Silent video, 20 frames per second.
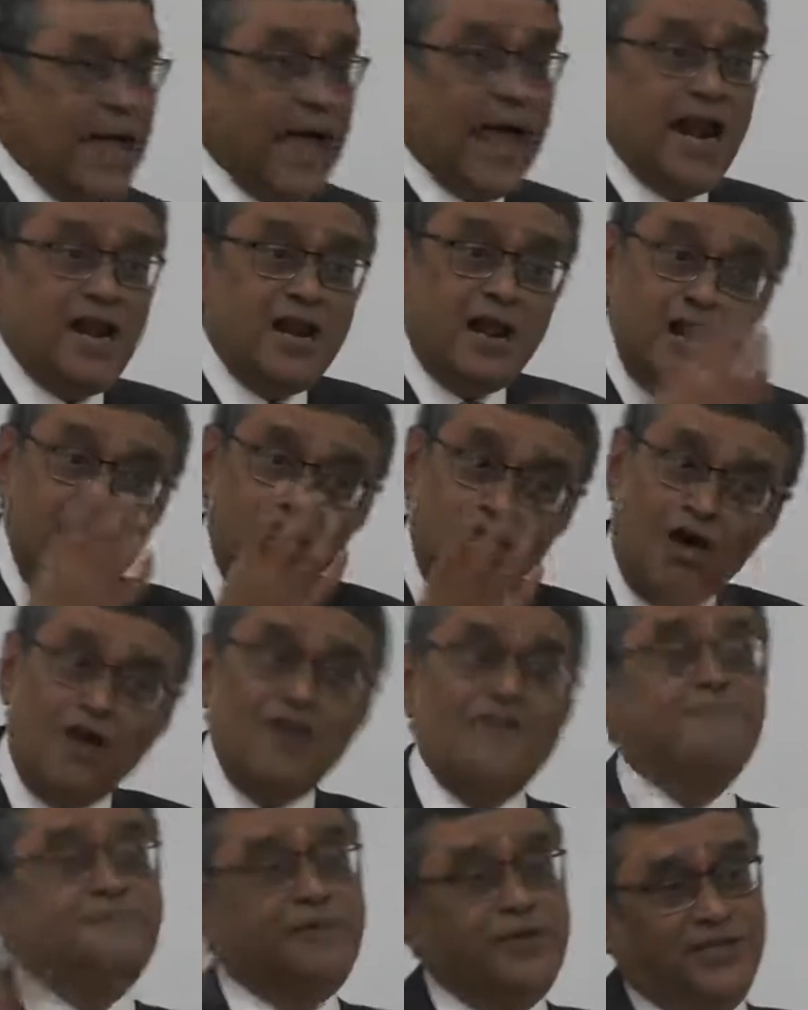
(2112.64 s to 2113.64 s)
and a lot
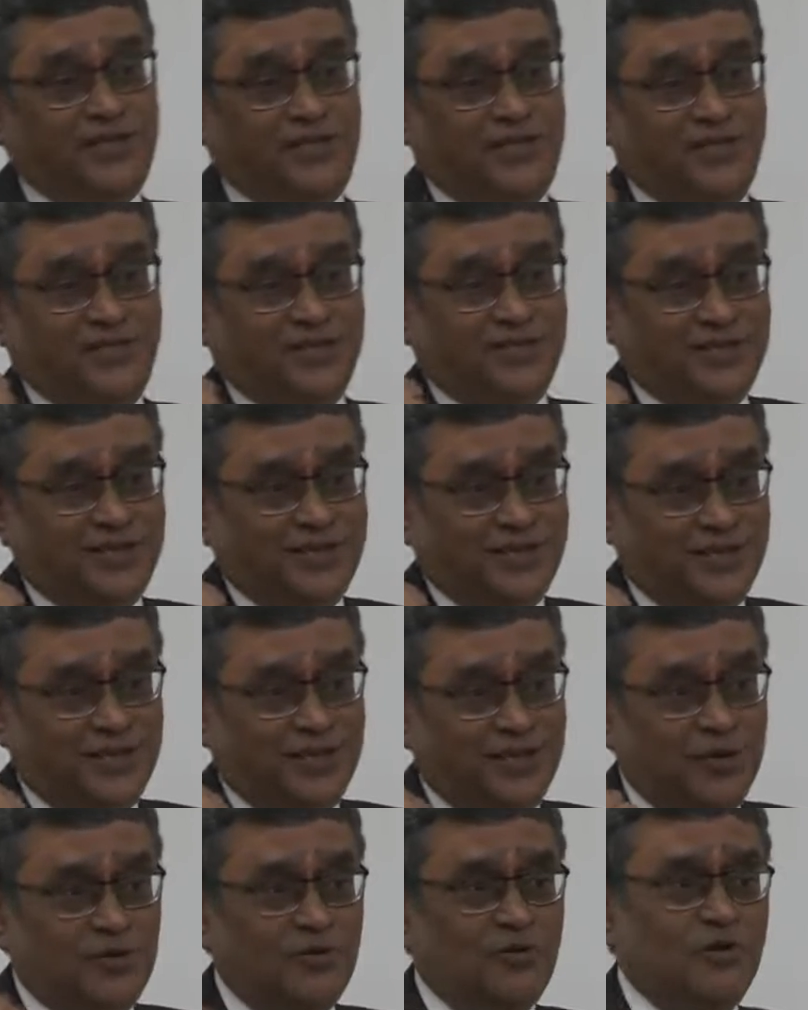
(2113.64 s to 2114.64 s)
of princes,
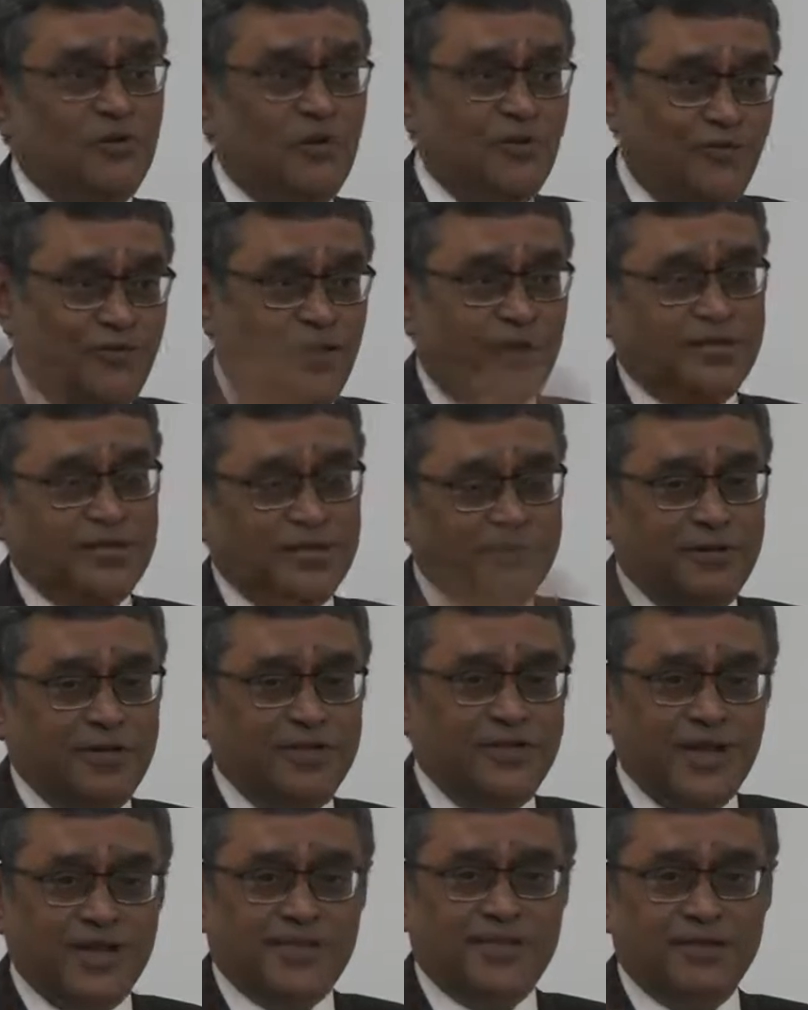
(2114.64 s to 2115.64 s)
flotsam and
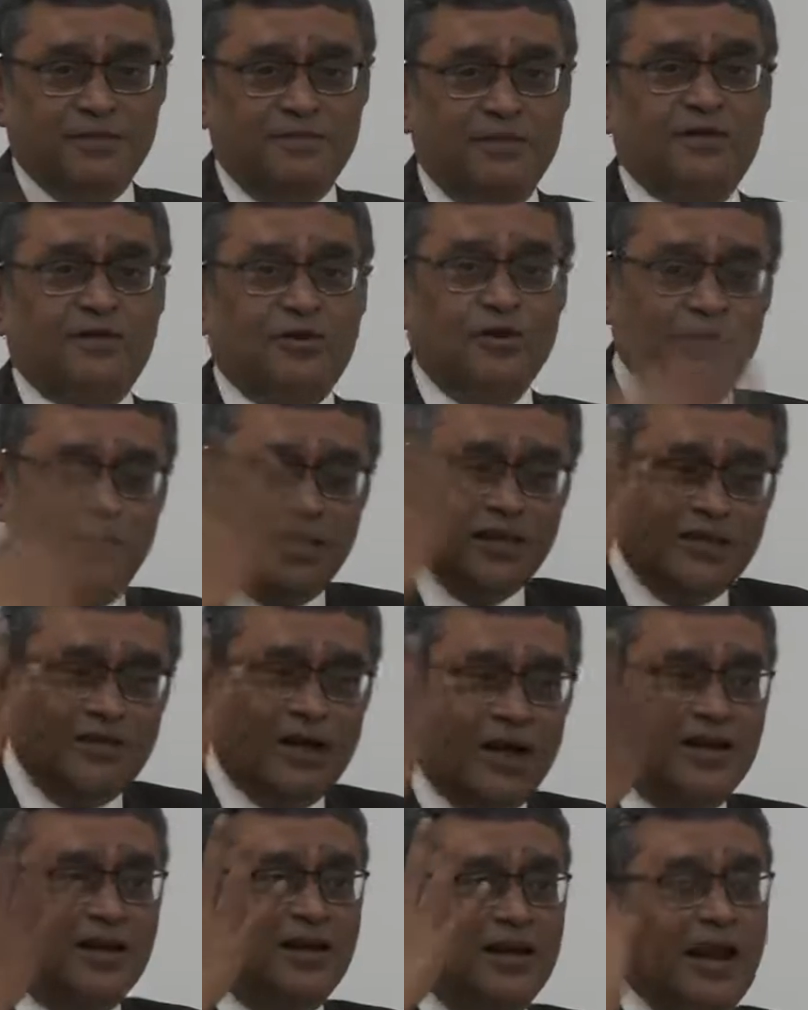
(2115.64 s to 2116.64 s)
jetsam, including the
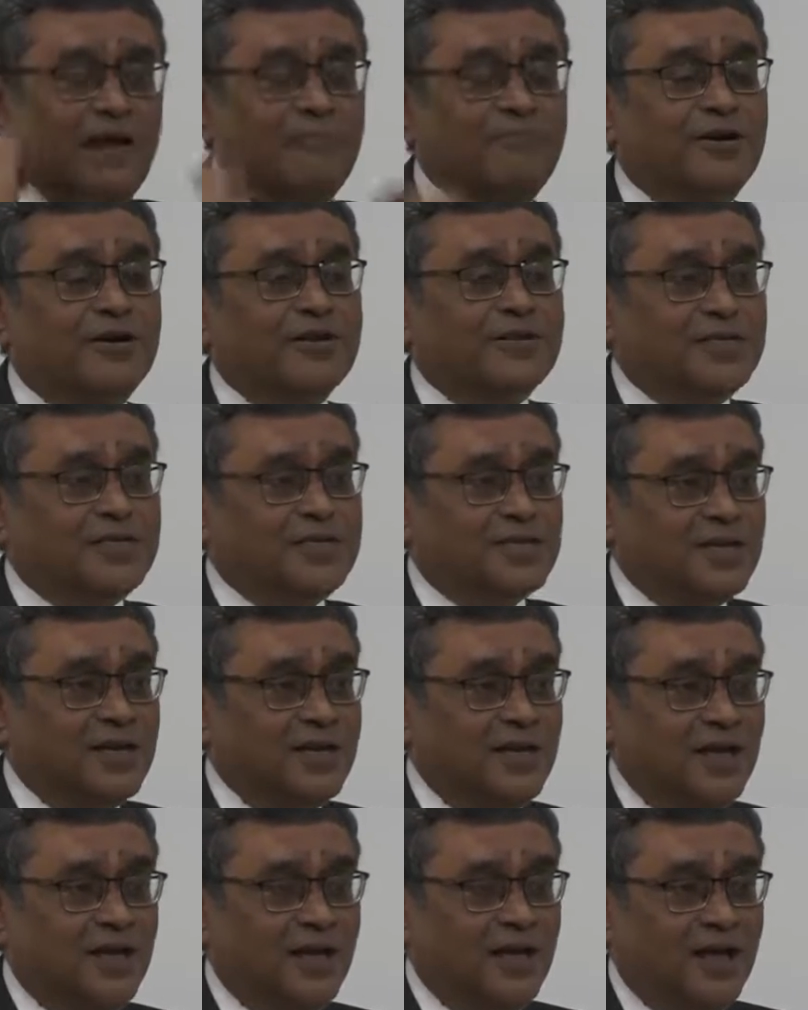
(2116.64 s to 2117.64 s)
rather glamorous
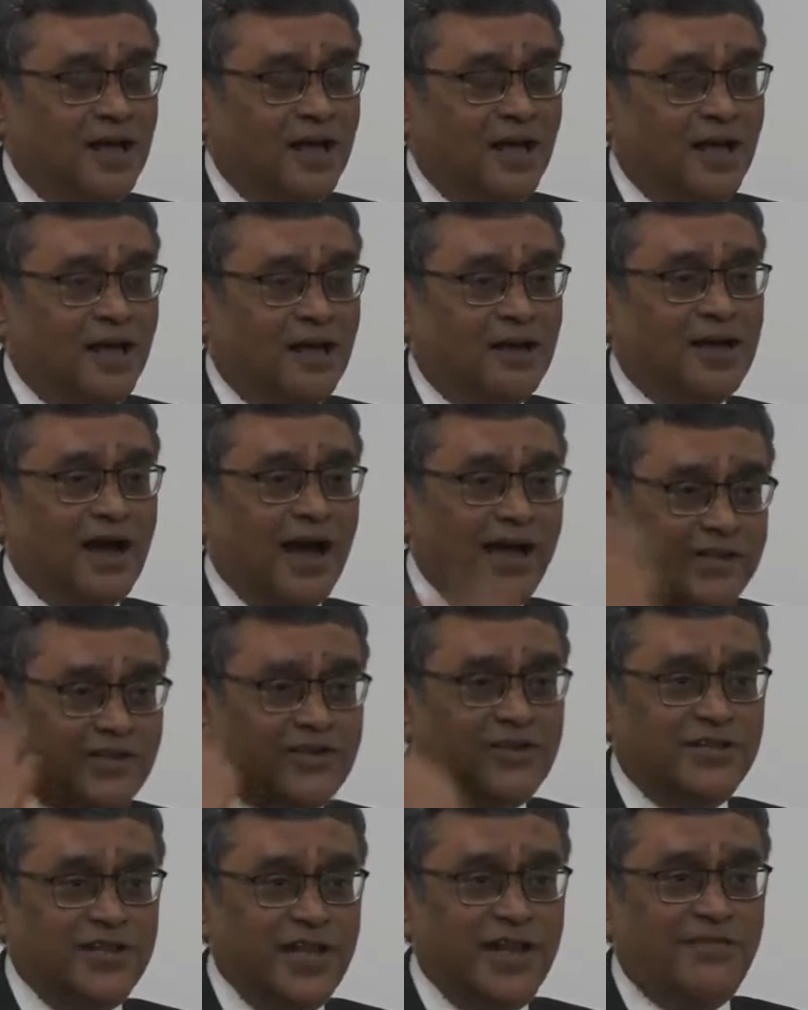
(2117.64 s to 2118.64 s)
uh,
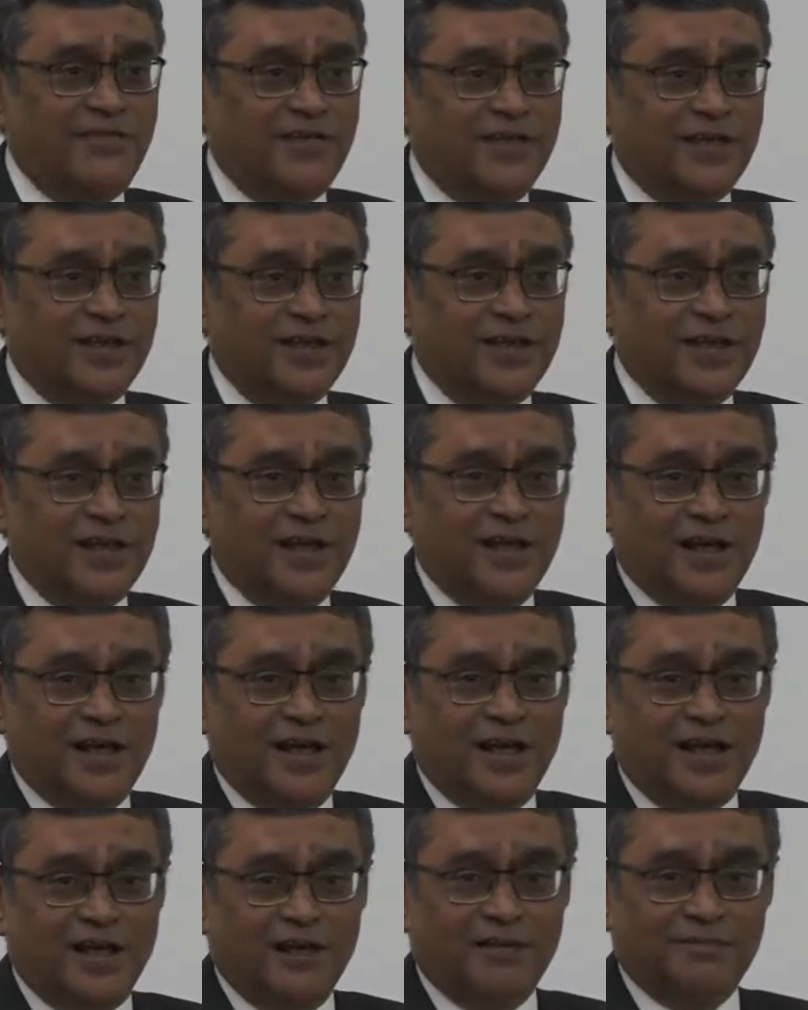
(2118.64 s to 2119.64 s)
Gayatri Devi
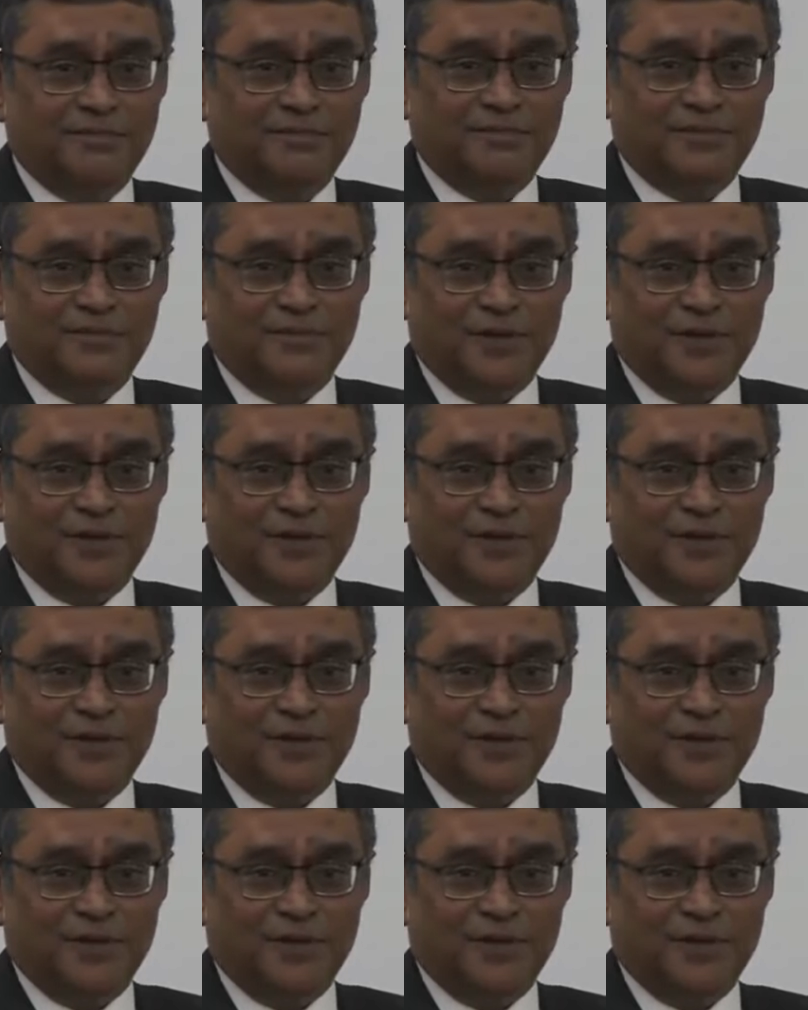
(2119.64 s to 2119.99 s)
um,